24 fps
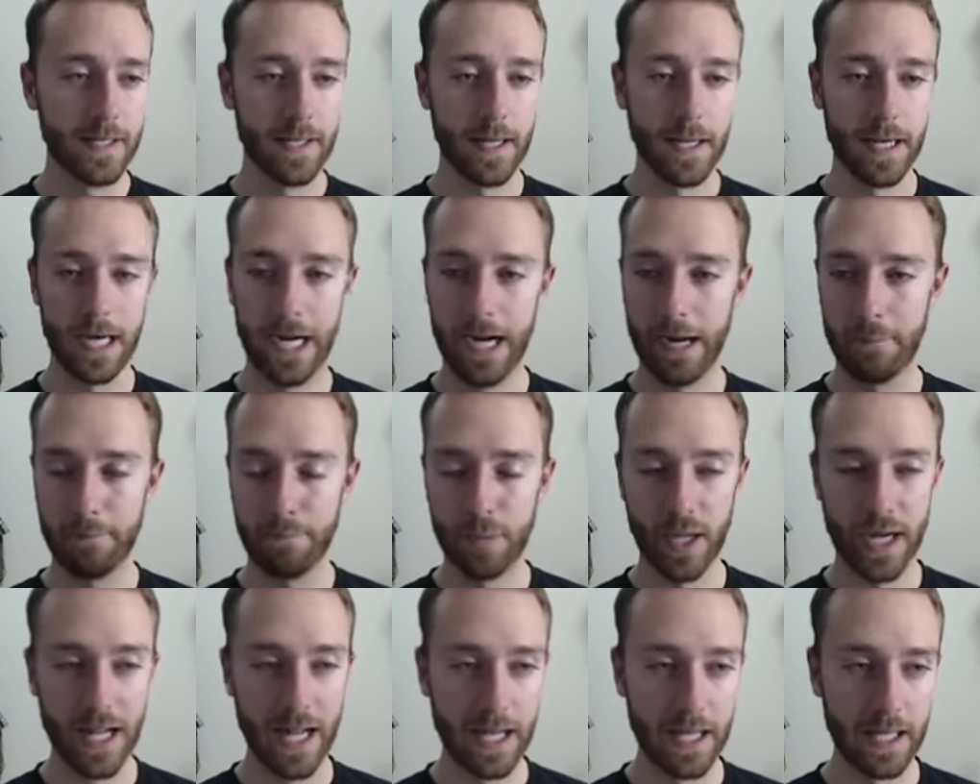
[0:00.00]
uh,
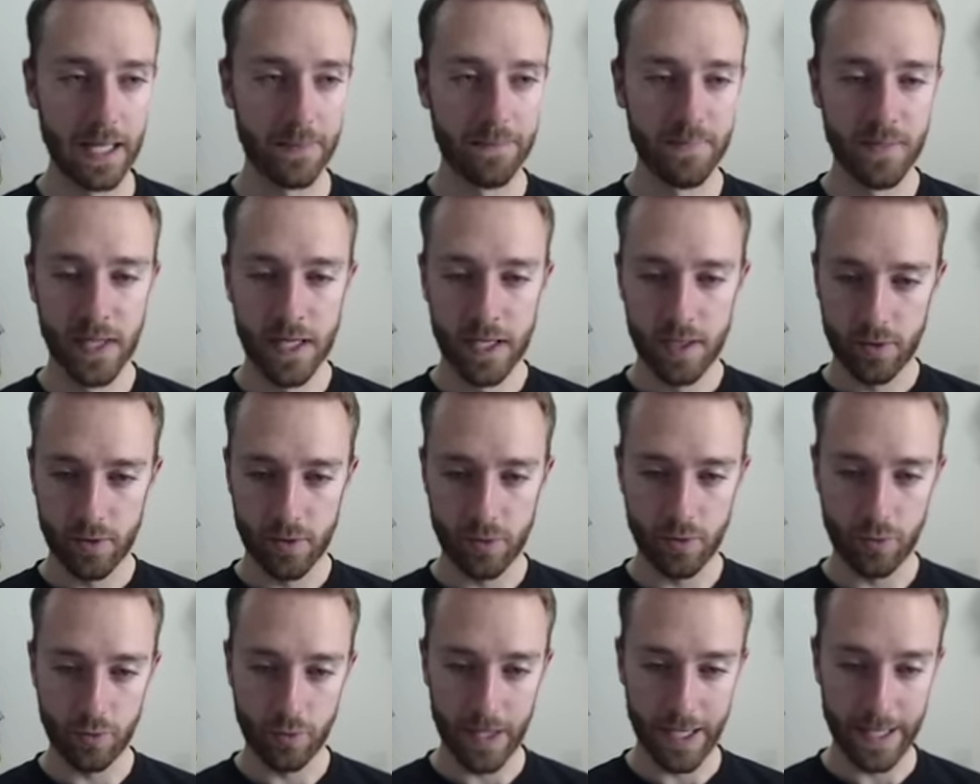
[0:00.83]
Barella,
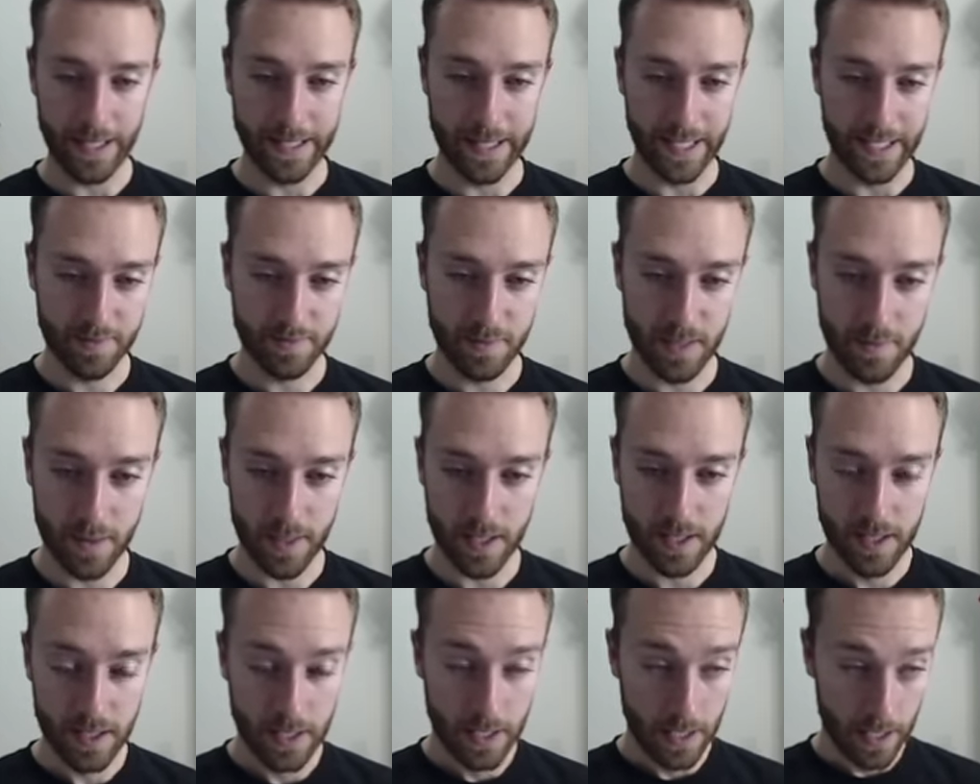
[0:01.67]
who I guess
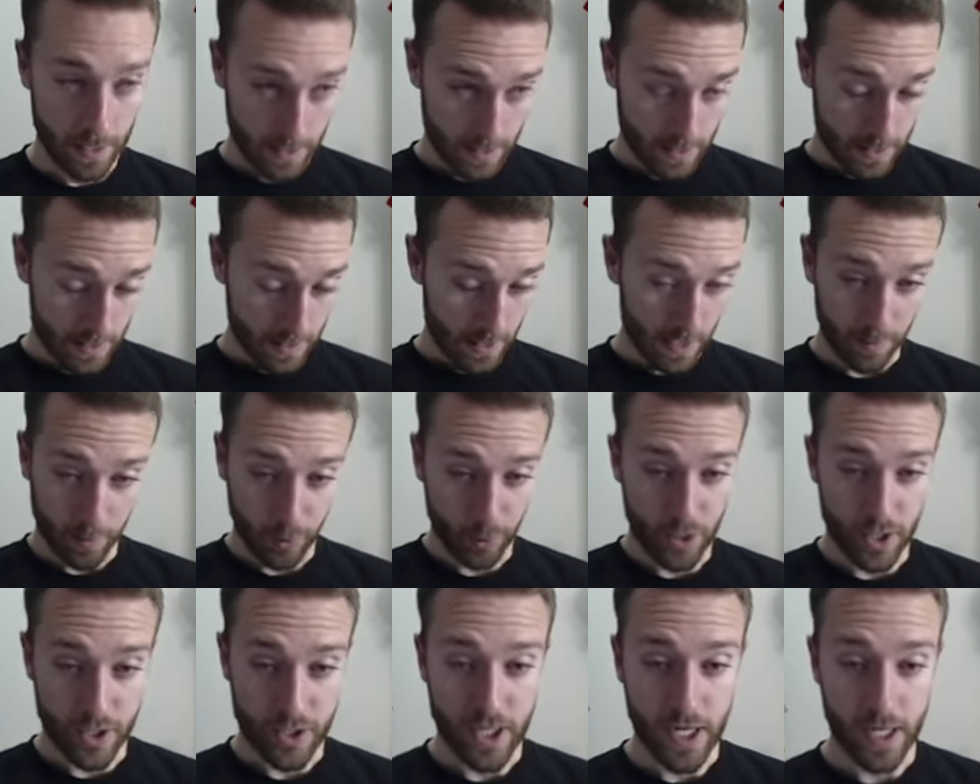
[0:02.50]
maybe
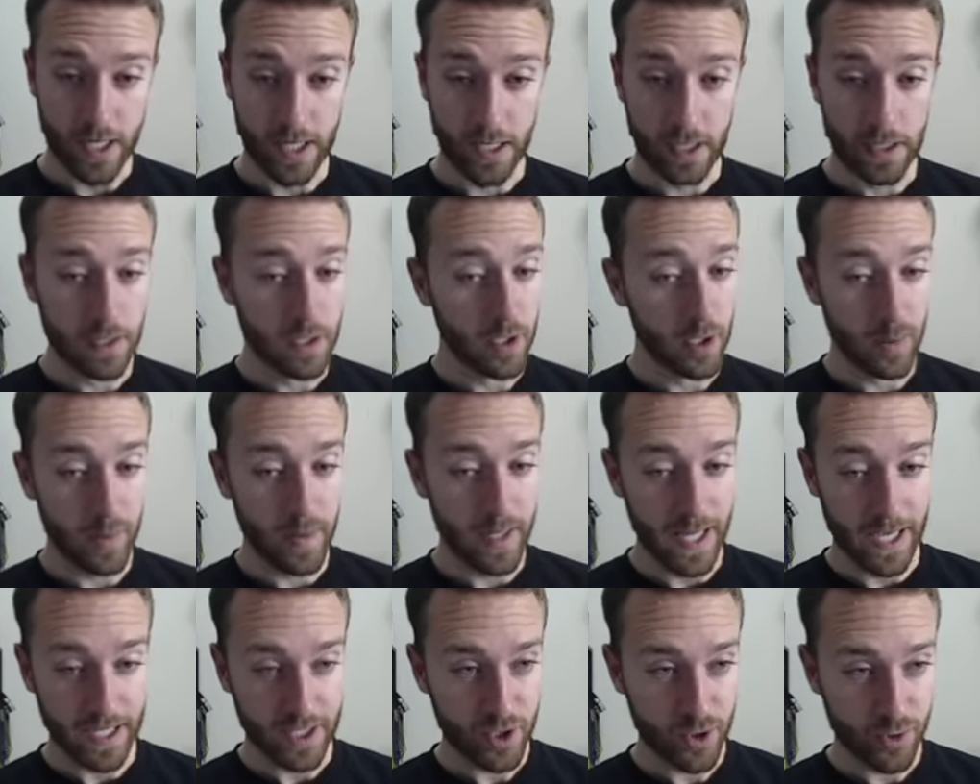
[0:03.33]
appreciated a little
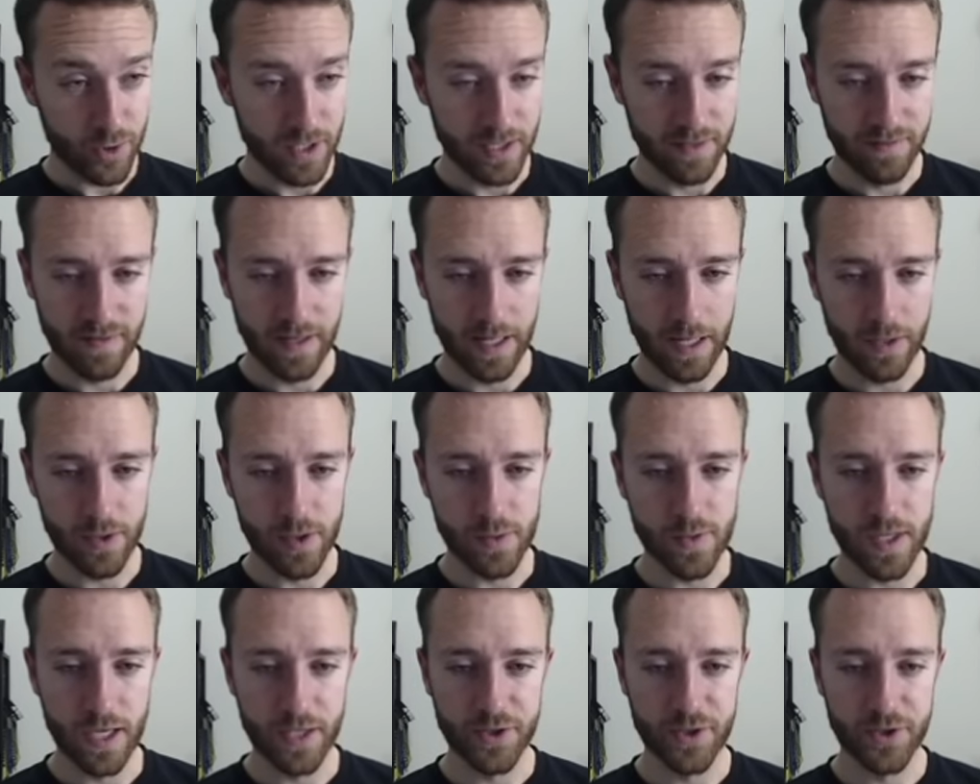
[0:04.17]
bit extra in value
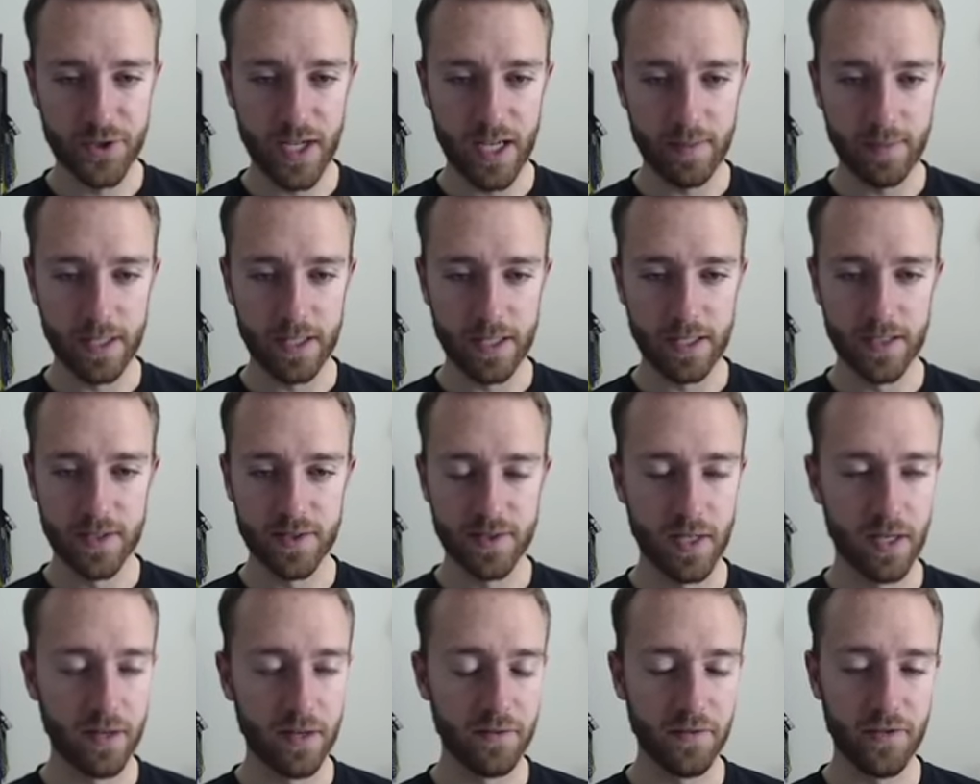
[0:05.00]
yesterday
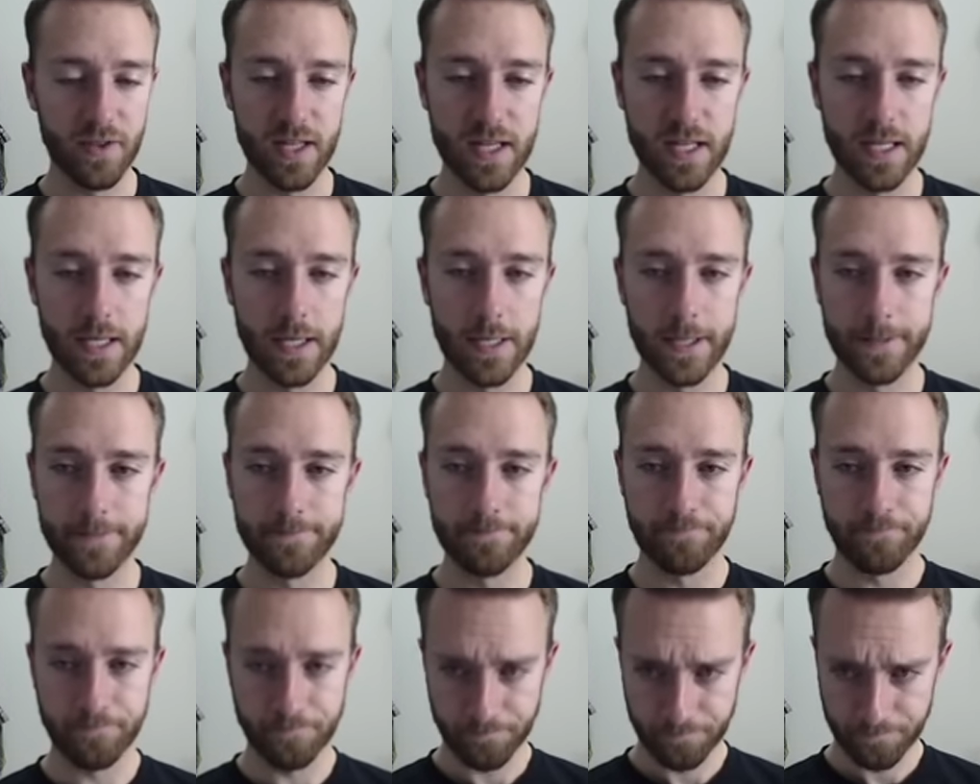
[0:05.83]
because of the.
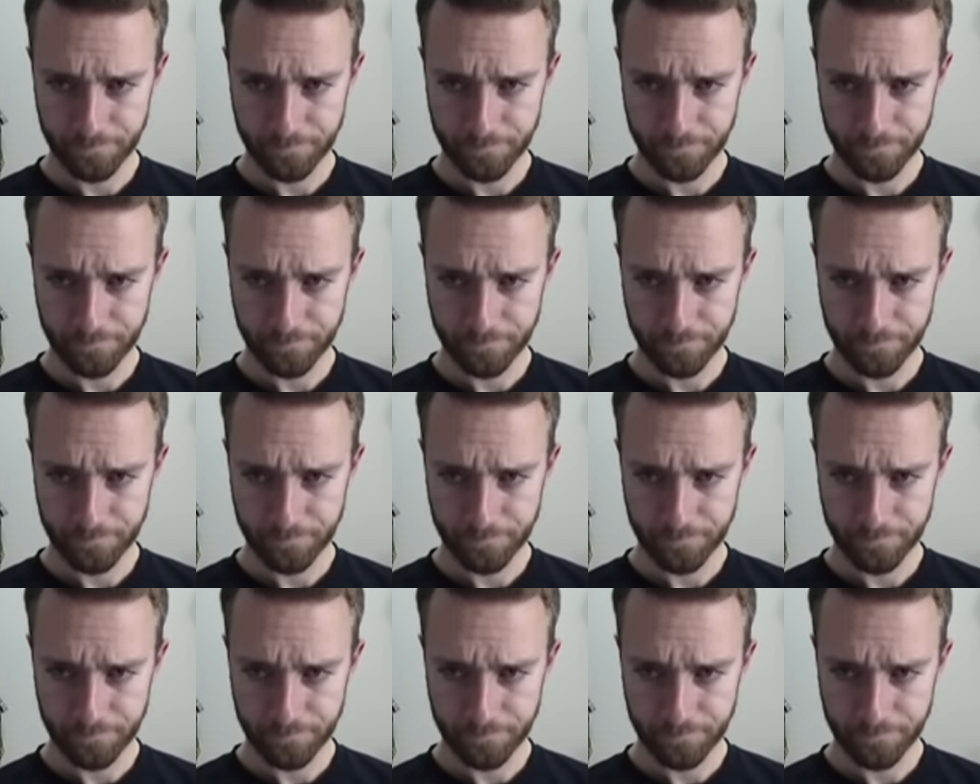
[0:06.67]
Um,